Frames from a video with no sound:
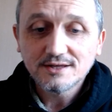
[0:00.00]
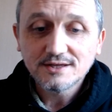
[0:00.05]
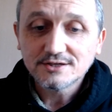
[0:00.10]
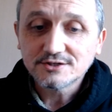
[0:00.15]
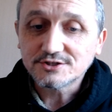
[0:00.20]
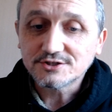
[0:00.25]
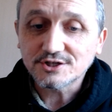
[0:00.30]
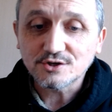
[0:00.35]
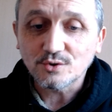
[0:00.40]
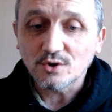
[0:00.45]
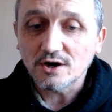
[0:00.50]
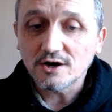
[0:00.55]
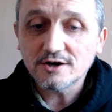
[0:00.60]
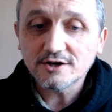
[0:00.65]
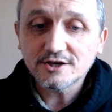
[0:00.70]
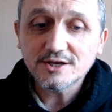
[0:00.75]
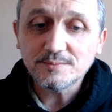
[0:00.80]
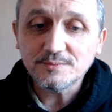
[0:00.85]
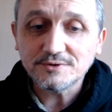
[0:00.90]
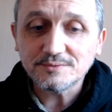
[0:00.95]
So
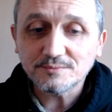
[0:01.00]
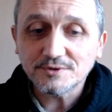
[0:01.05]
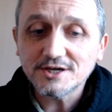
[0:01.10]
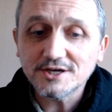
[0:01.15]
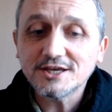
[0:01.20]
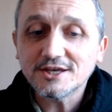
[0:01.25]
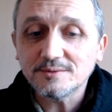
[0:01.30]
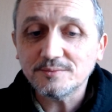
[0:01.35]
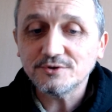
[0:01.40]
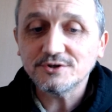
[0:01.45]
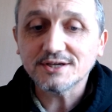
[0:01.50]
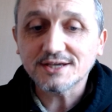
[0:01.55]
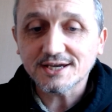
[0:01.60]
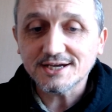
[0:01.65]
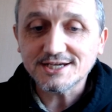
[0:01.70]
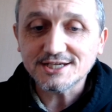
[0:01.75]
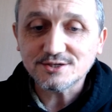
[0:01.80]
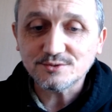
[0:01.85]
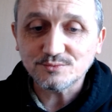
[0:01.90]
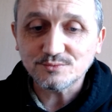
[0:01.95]
my
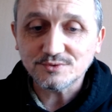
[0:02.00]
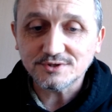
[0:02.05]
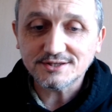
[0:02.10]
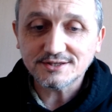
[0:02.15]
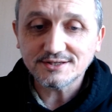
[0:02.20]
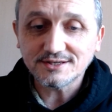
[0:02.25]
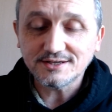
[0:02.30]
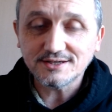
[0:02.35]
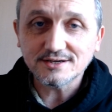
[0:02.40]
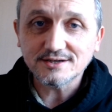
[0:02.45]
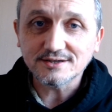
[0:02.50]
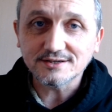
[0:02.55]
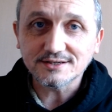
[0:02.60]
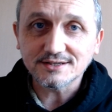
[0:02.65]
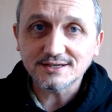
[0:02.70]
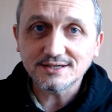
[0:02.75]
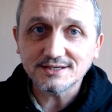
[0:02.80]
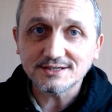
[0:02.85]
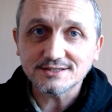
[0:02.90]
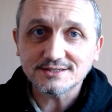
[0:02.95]
communication with younger
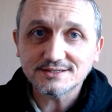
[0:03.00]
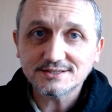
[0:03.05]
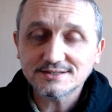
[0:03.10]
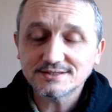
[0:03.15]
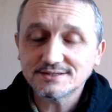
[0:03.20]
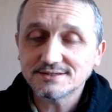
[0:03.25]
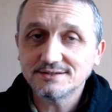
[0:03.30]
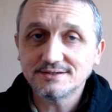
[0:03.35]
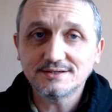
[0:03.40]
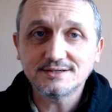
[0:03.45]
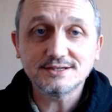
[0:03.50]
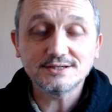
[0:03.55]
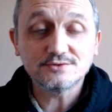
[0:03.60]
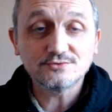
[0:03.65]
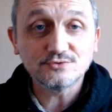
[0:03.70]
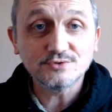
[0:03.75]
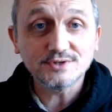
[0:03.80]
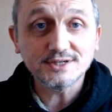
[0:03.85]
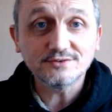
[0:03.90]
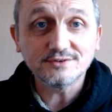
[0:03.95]
kids is
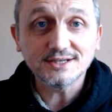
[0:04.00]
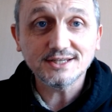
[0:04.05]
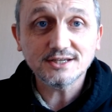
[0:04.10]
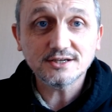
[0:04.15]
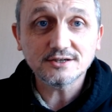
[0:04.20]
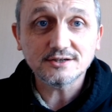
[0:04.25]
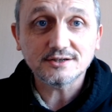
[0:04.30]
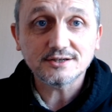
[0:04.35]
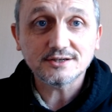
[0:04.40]
really, really good.